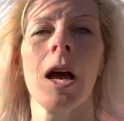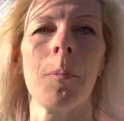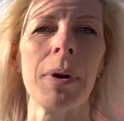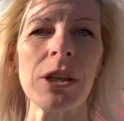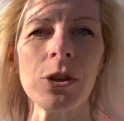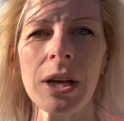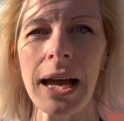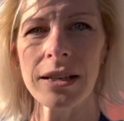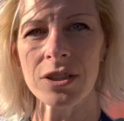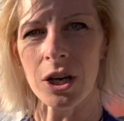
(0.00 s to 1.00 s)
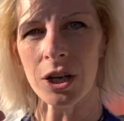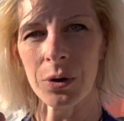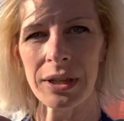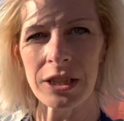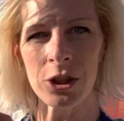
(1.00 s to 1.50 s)
But you guys are
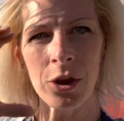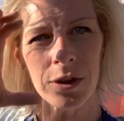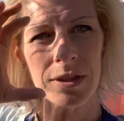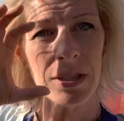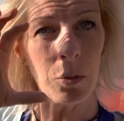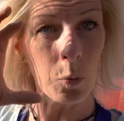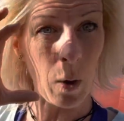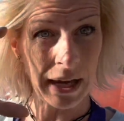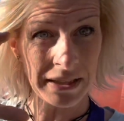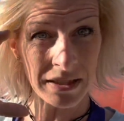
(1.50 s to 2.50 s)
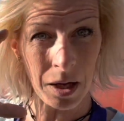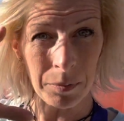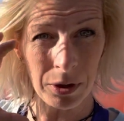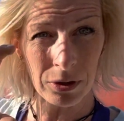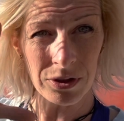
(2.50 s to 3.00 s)
going, you know those little wine
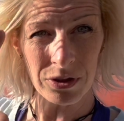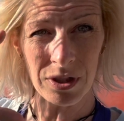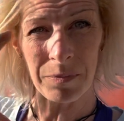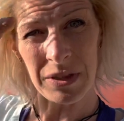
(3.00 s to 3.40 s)
tumblers or something?